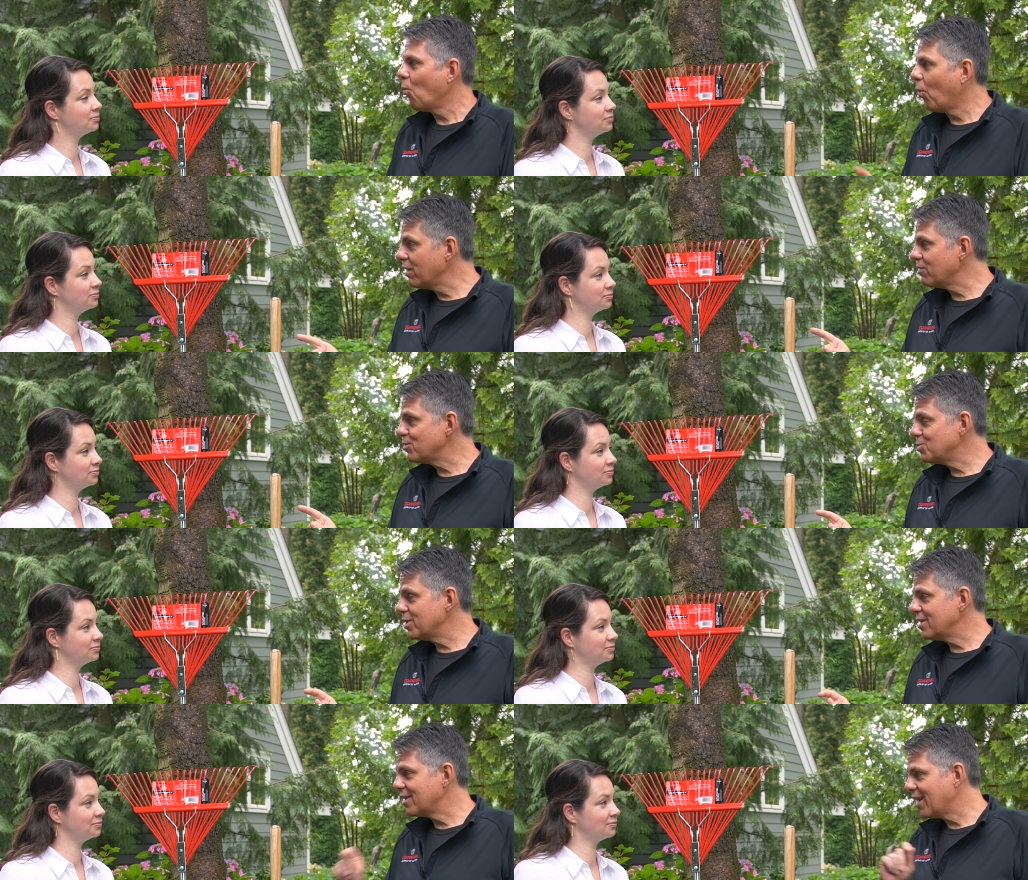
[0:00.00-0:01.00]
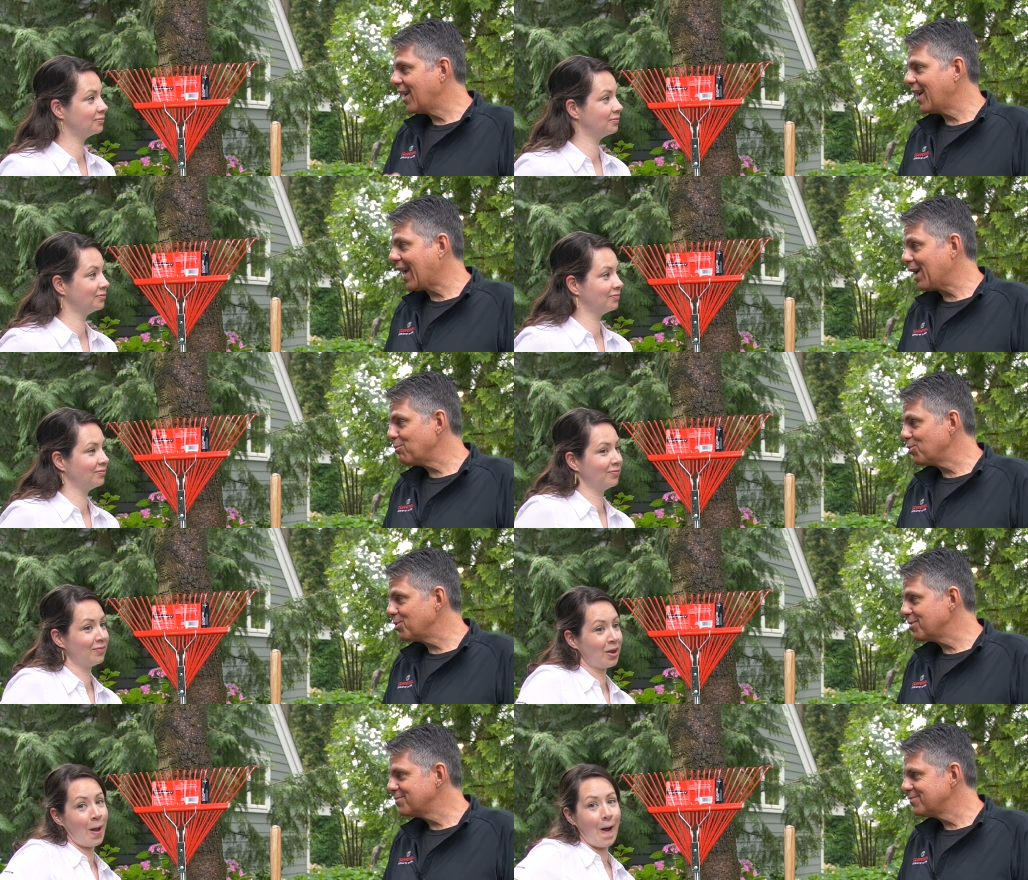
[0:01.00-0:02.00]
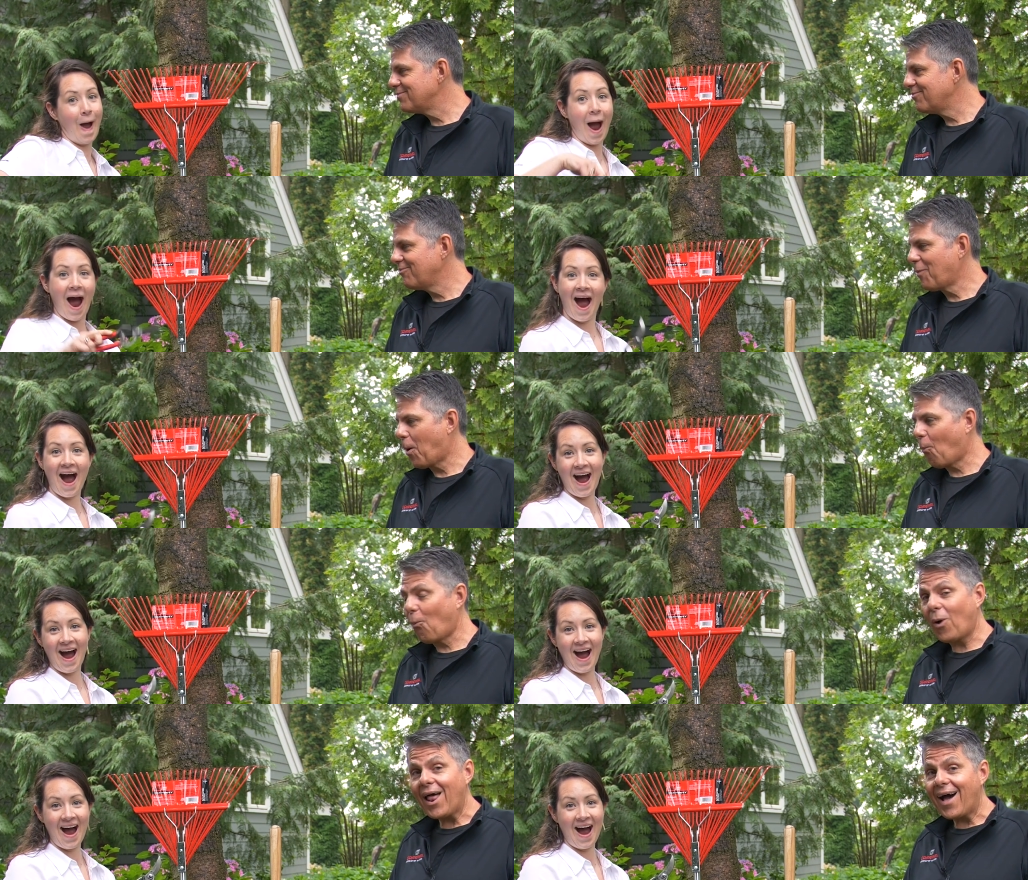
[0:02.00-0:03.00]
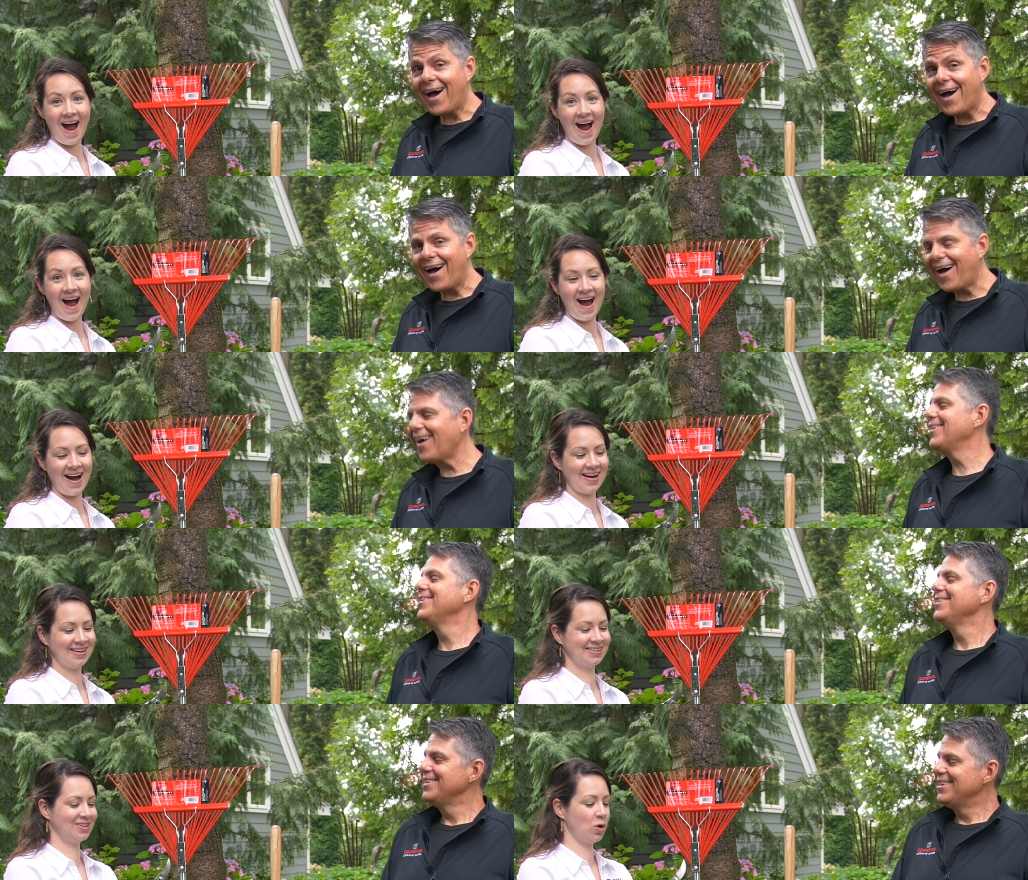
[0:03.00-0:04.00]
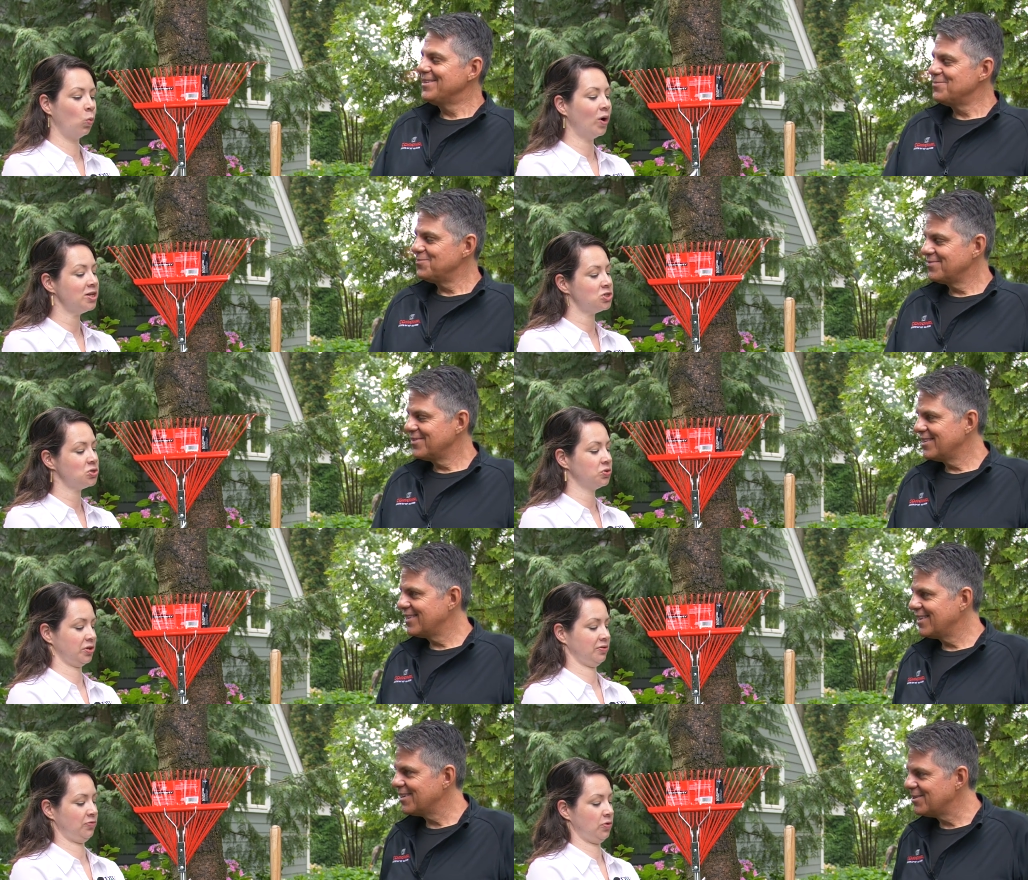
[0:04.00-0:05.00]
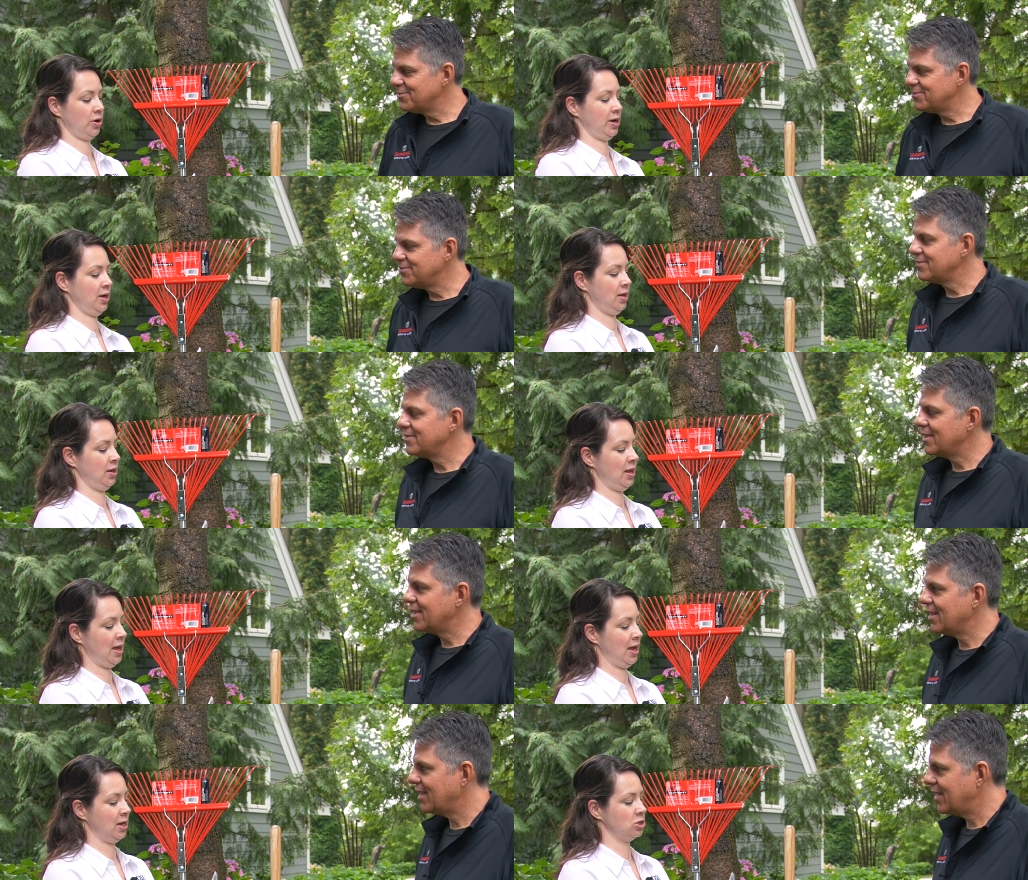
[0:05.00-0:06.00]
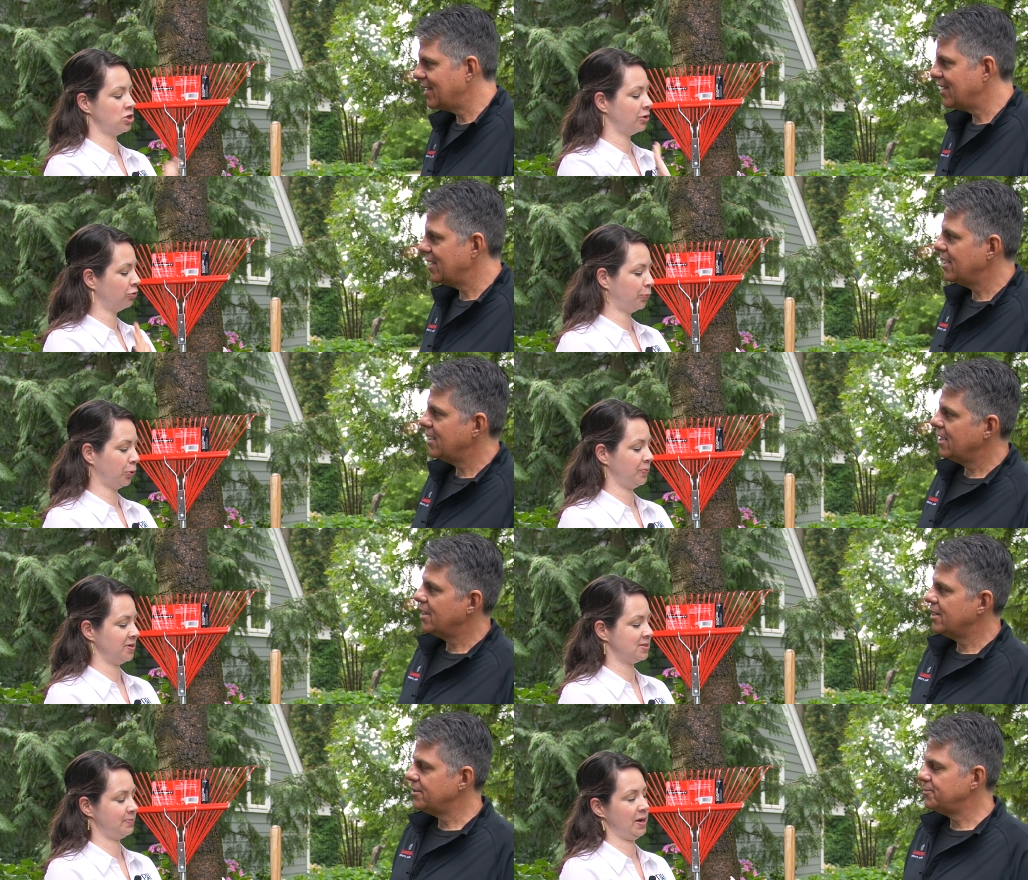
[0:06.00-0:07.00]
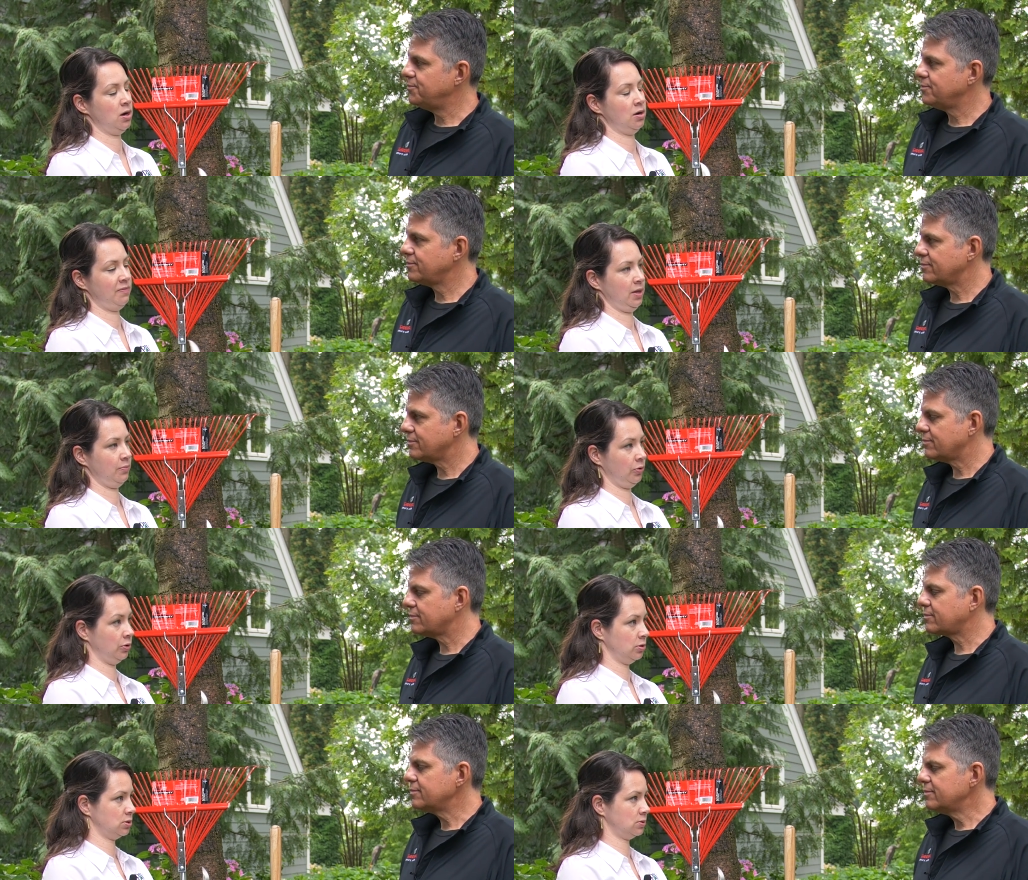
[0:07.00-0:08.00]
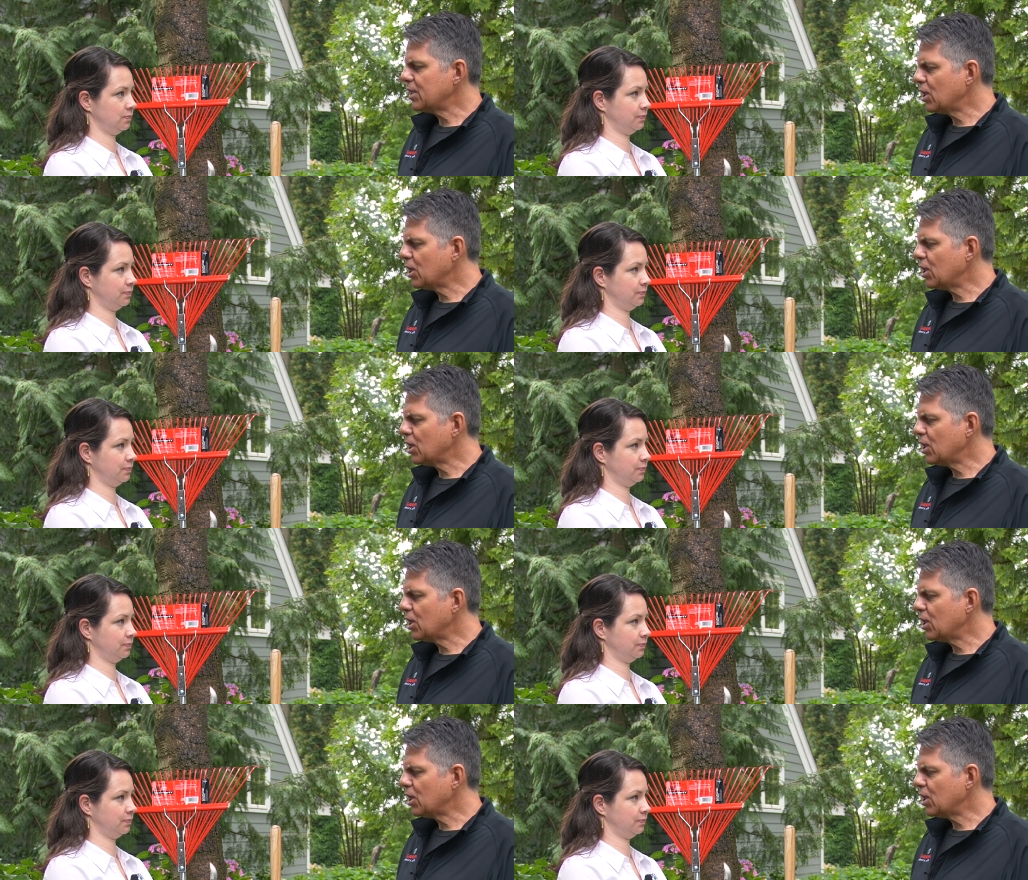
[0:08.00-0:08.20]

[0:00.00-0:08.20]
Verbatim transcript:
Speaker 1: One of those being a hand pruner.
Speaker 2: What? What do you look for in a general purpose pair of hand pruners?